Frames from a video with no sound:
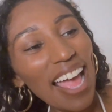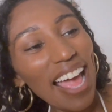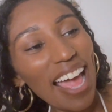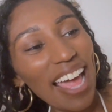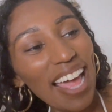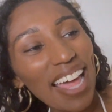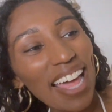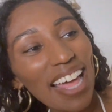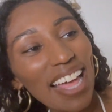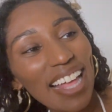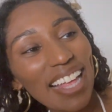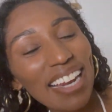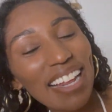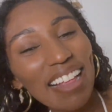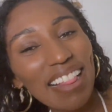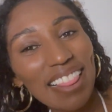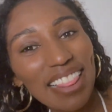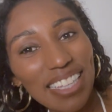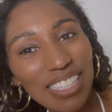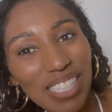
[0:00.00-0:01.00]
and
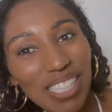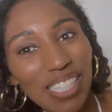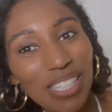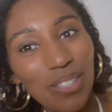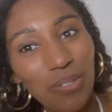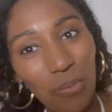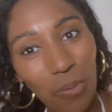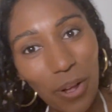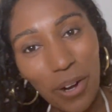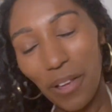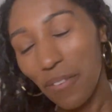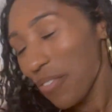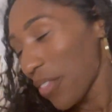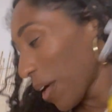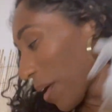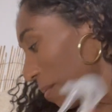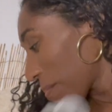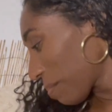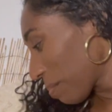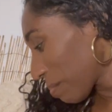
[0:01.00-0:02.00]
this is one of
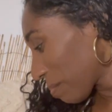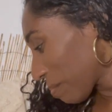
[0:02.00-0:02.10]
them.